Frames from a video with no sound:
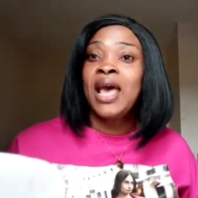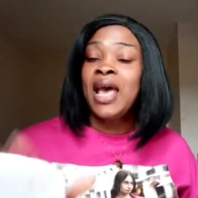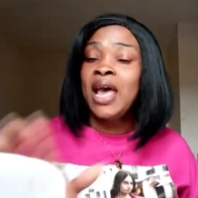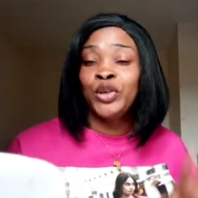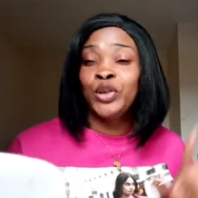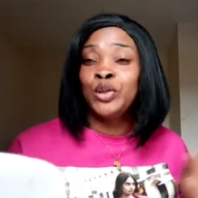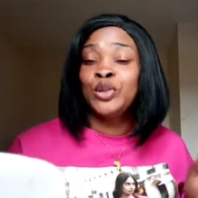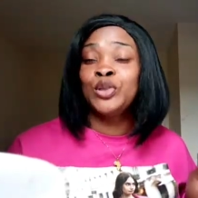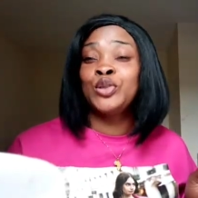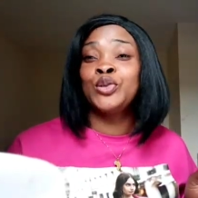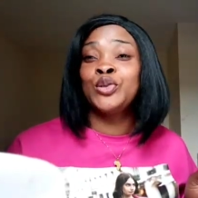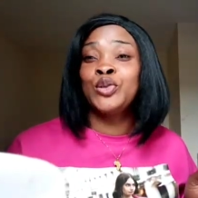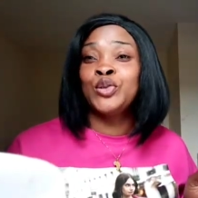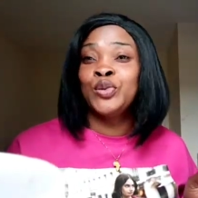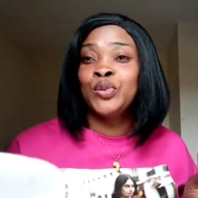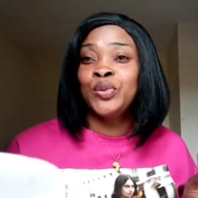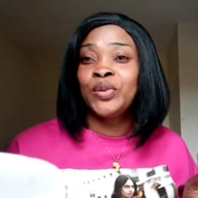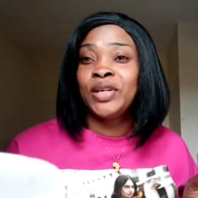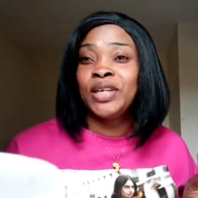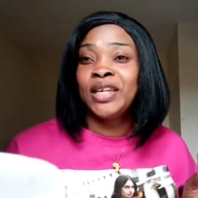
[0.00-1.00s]

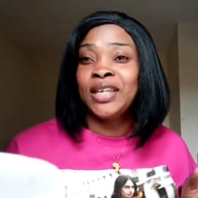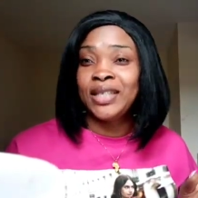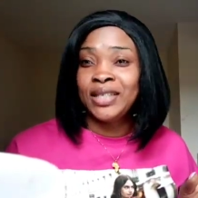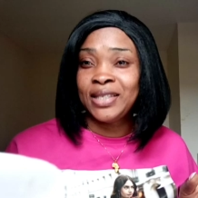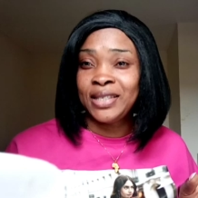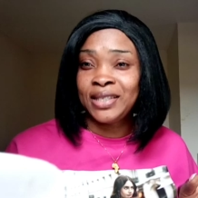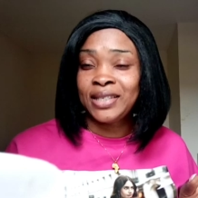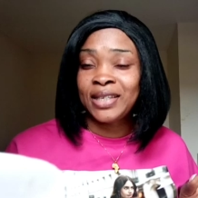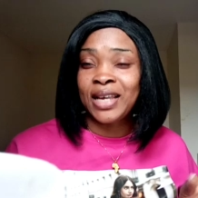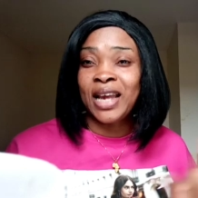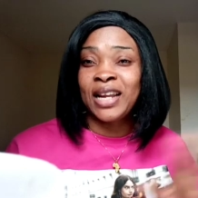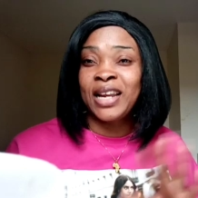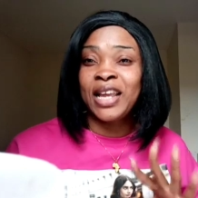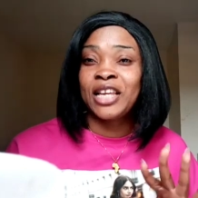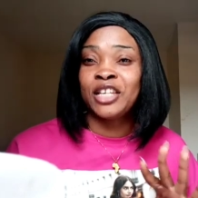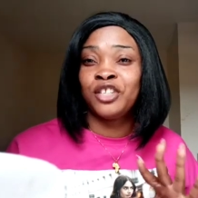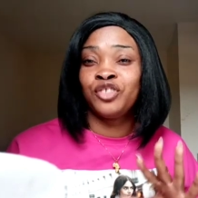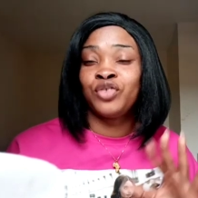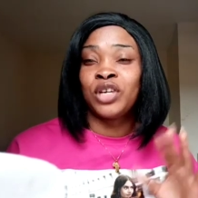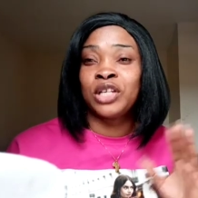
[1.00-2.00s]
youtube is an
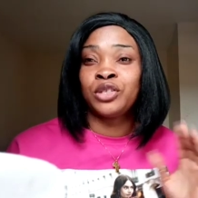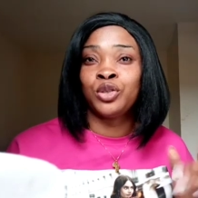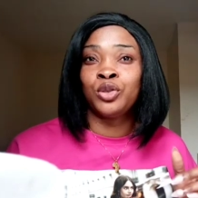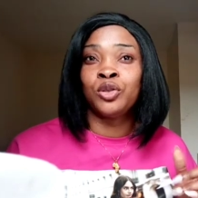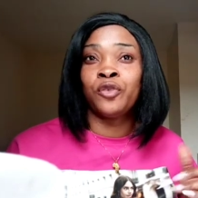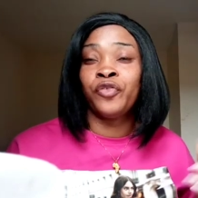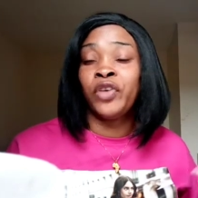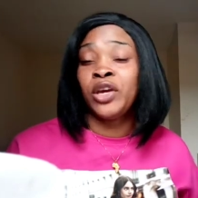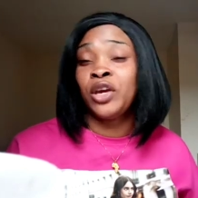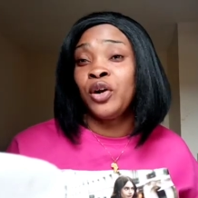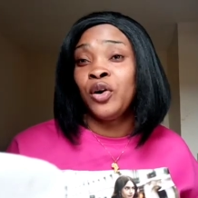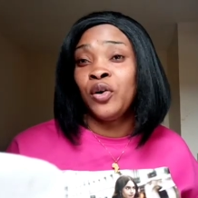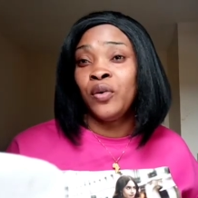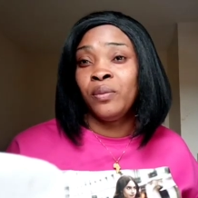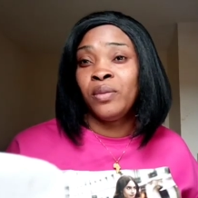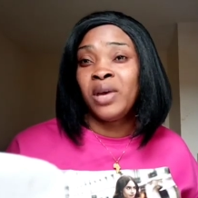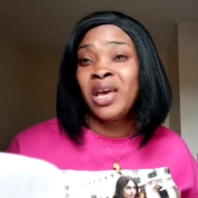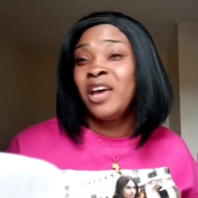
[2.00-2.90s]
extra source of of income.